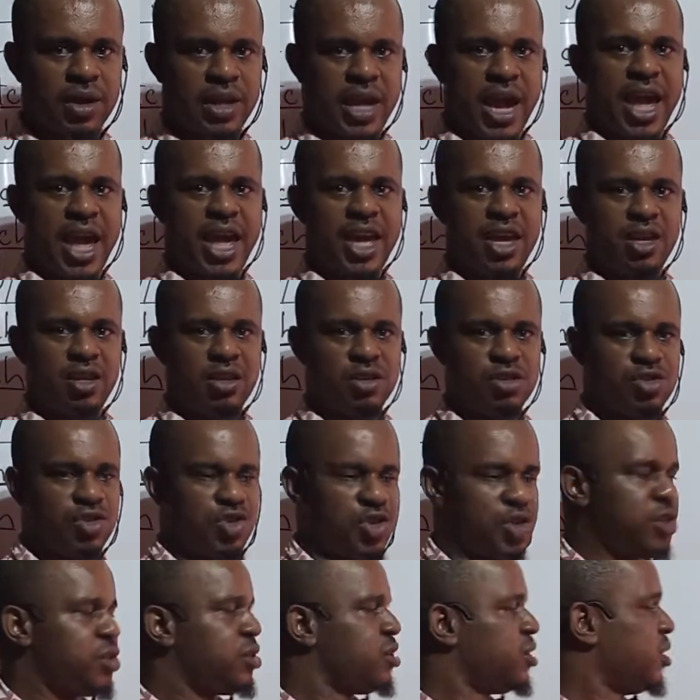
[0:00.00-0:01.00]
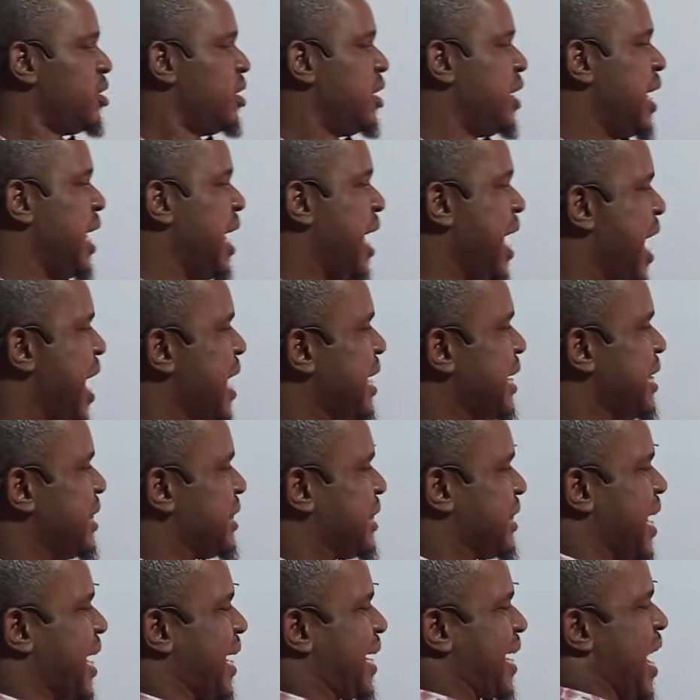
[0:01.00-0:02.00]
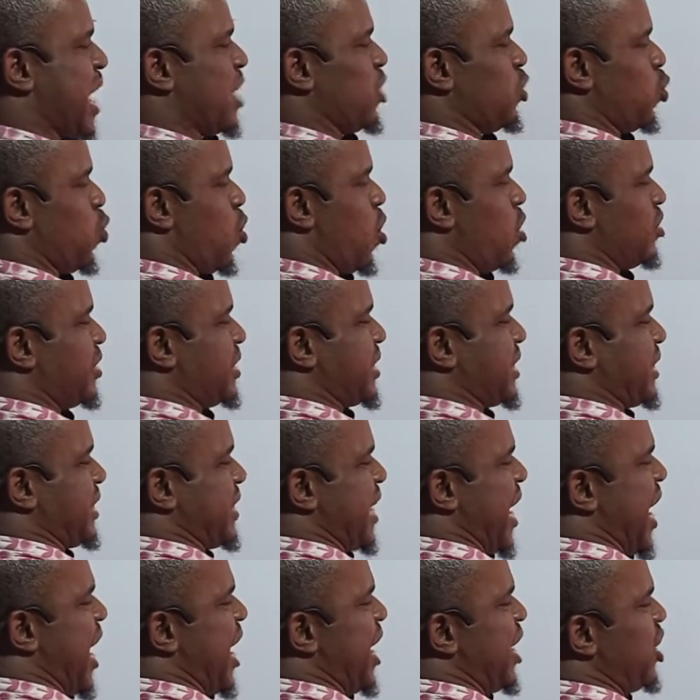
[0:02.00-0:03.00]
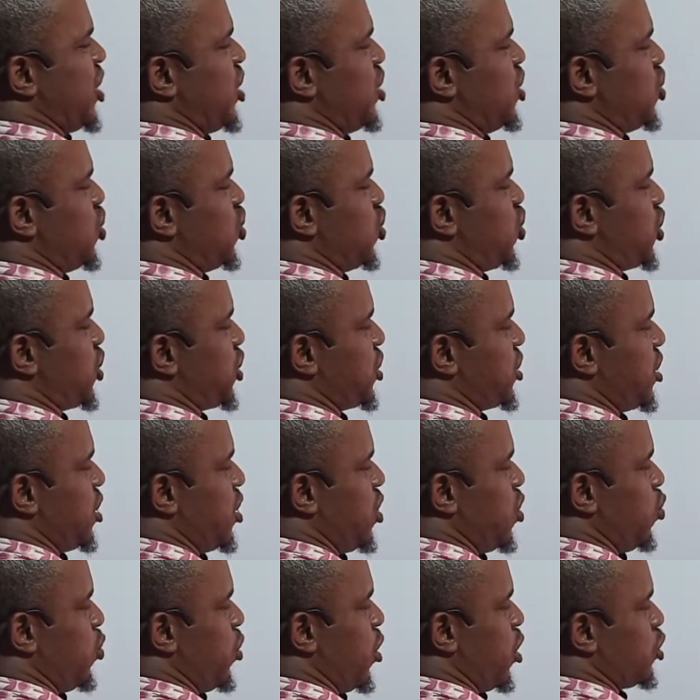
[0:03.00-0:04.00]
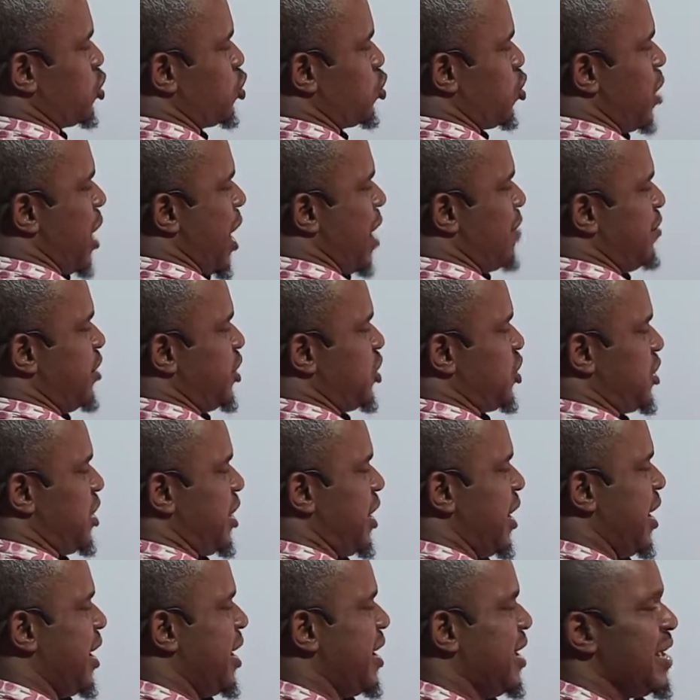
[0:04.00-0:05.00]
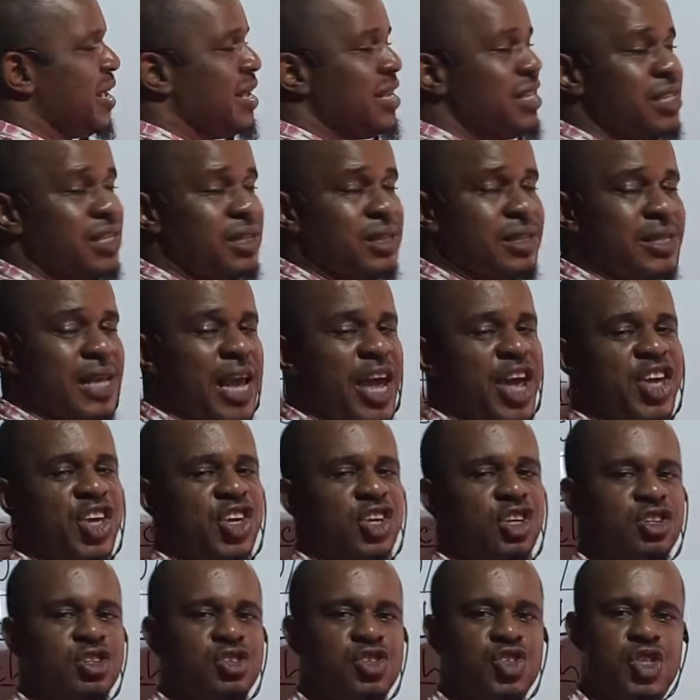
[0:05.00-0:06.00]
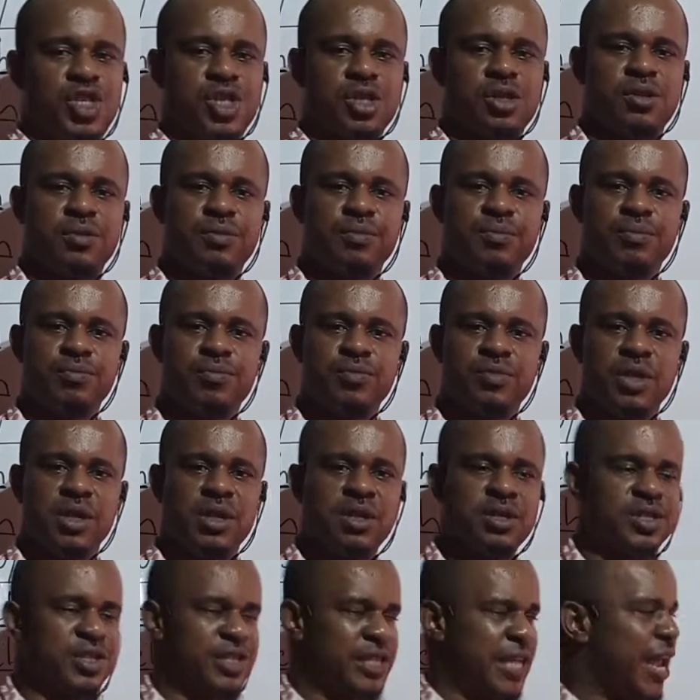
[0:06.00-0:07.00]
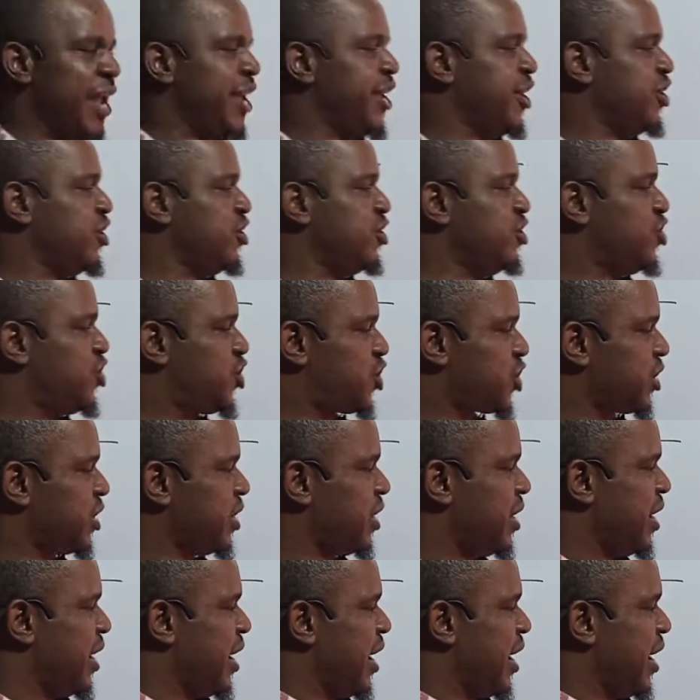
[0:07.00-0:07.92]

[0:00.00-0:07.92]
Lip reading: gauge. And the second one, stage. We also have it here, stage, stage.